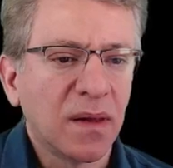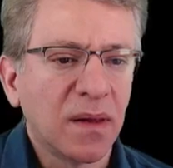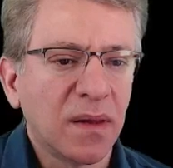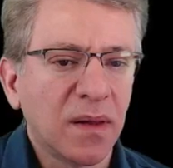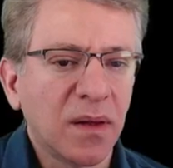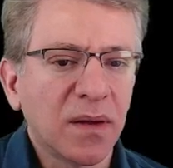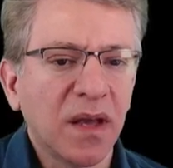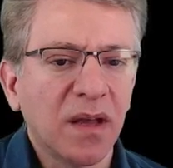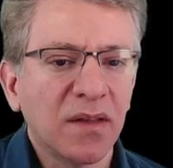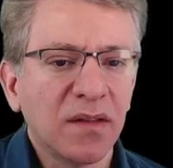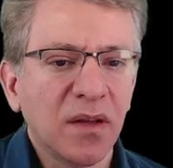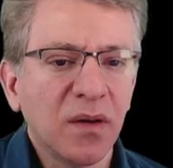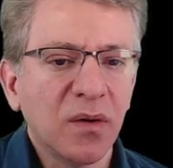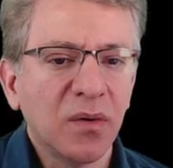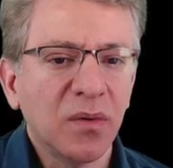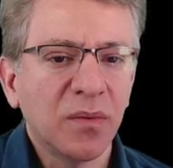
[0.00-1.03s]
Okay,
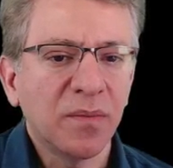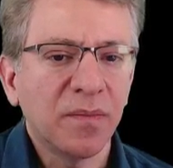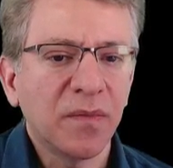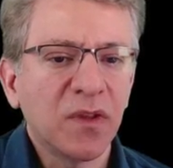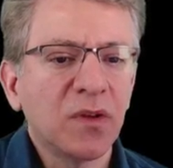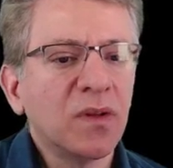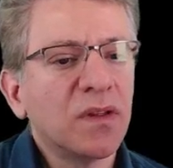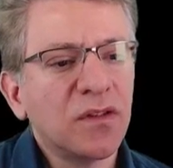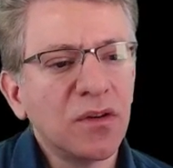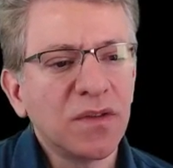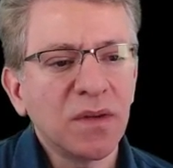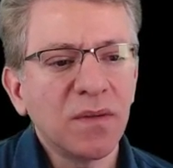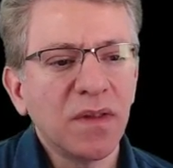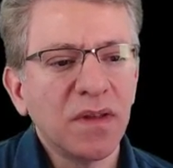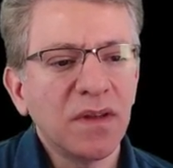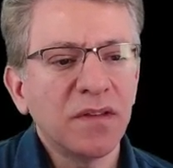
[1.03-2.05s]
so assume some
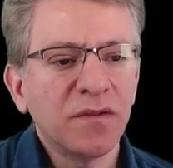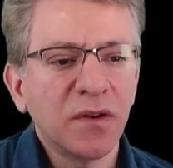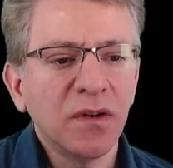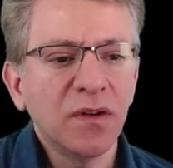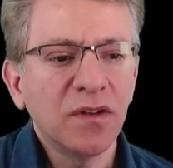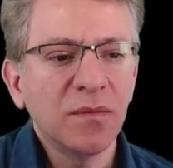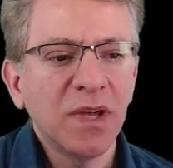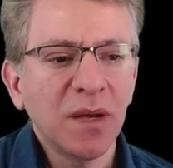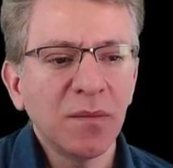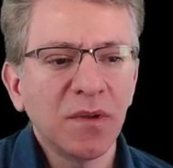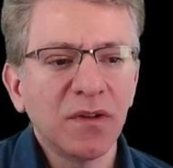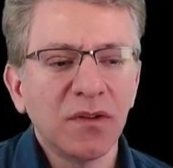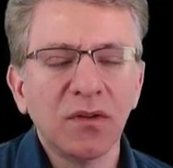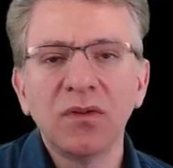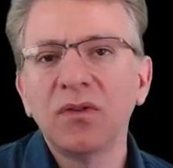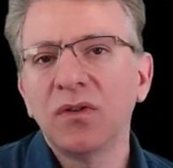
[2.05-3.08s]
of this for you to be able
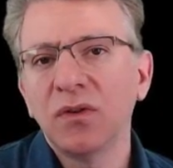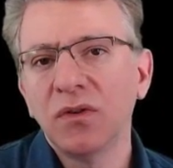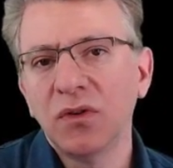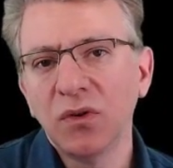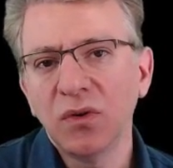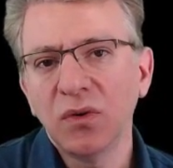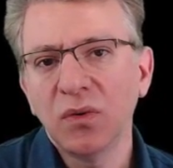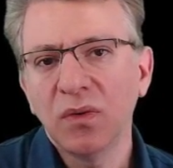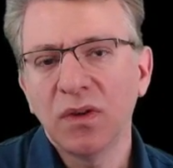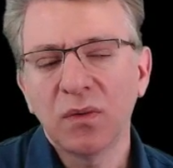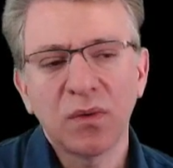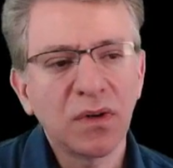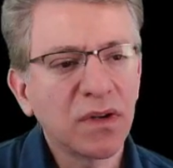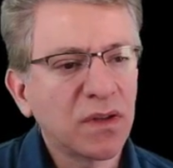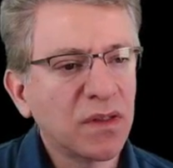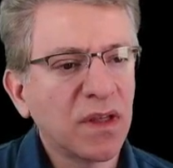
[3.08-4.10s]
to do the
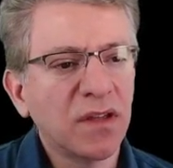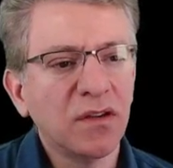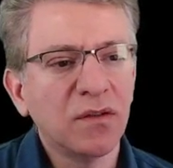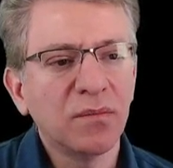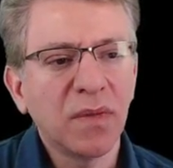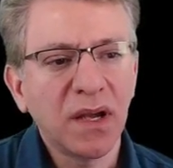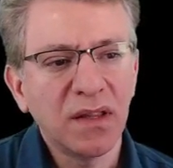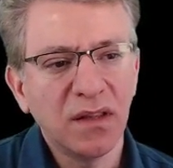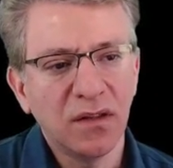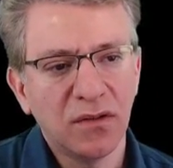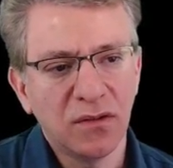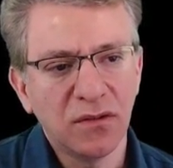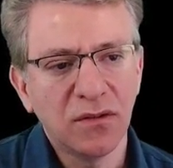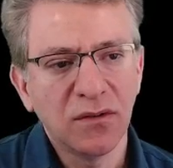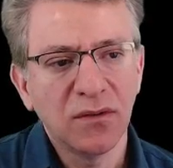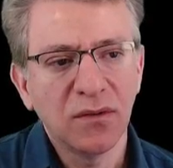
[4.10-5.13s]
work that you might need to
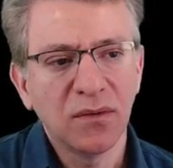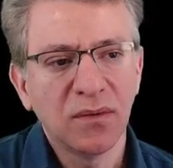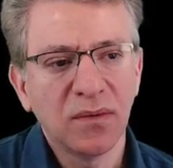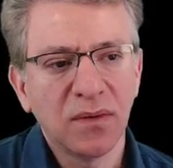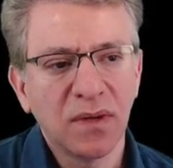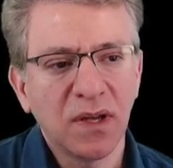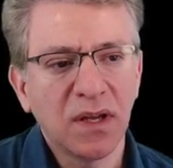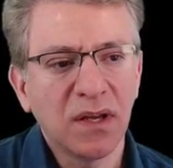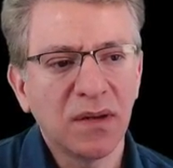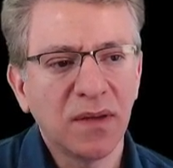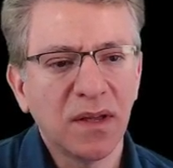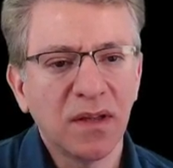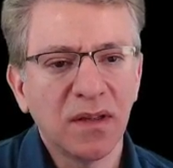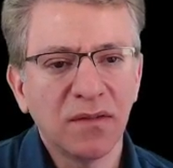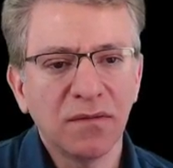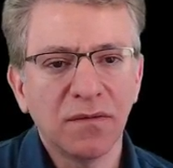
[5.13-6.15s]
do
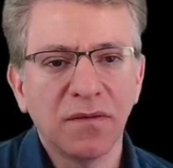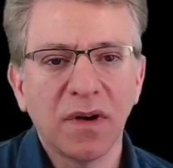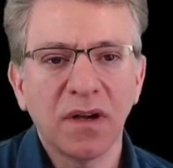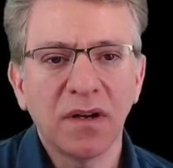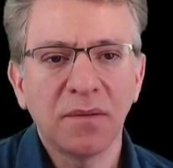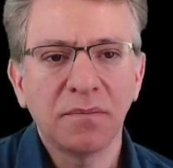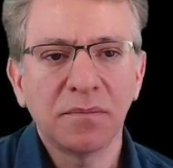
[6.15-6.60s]
in FHIR.